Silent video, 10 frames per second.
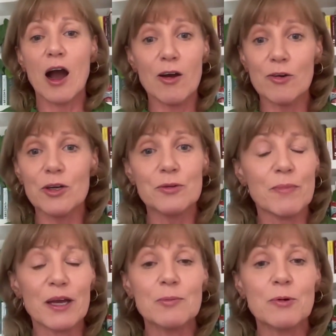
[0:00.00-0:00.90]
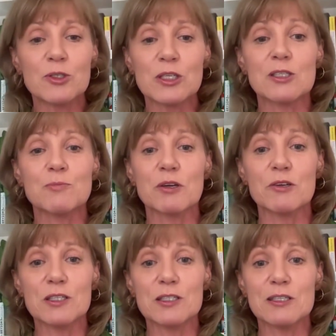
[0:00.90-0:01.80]
our own menopause
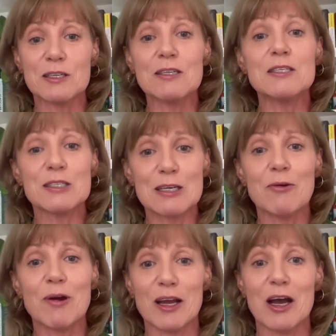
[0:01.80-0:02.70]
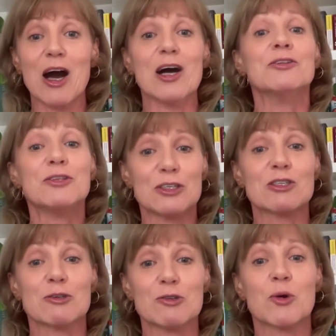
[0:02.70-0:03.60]
experiences, and this is how I
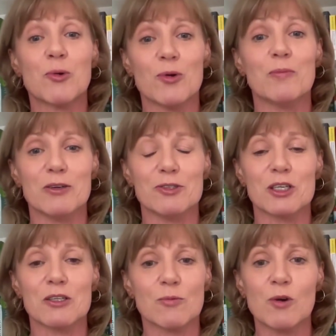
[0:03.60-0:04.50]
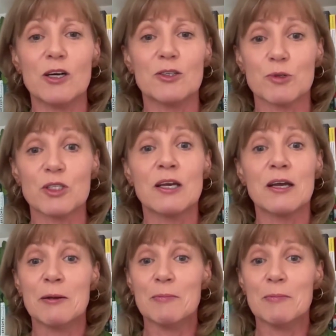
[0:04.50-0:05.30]
understood hormones in the world, was